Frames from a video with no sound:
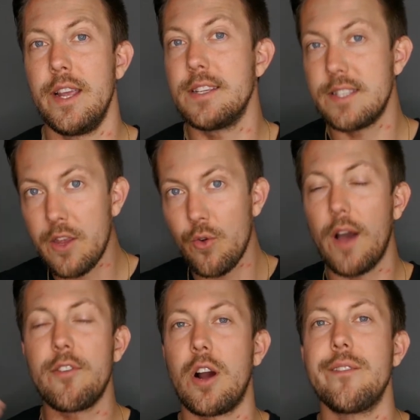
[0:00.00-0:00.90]
is that you
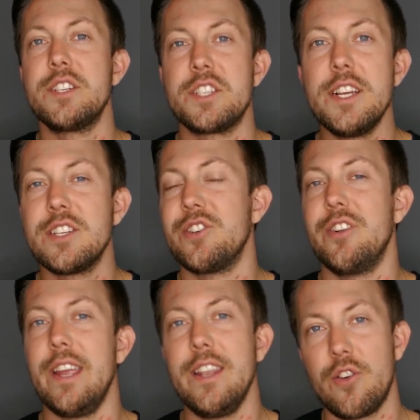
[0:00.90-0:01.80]
have a
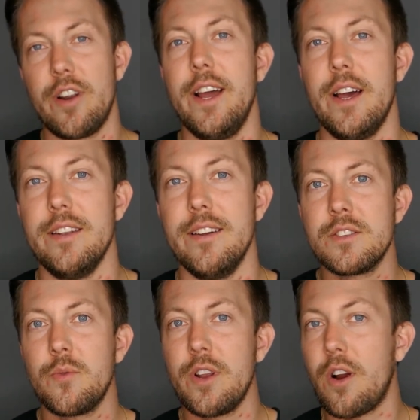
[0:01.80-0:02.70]
conversation in your head.
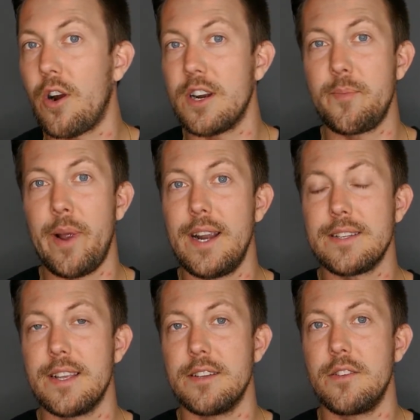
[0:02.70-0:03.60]
So when a car
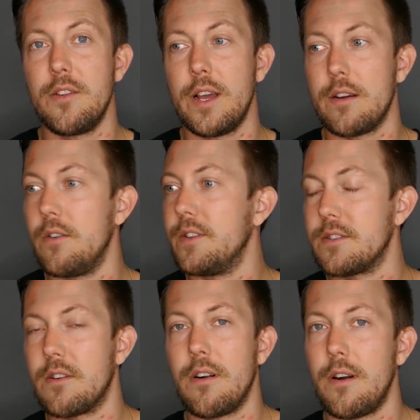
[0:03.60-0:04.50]
passes, you're like, oh, there's
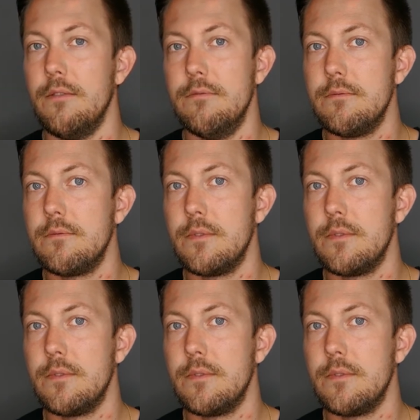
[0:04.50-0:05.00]
a car.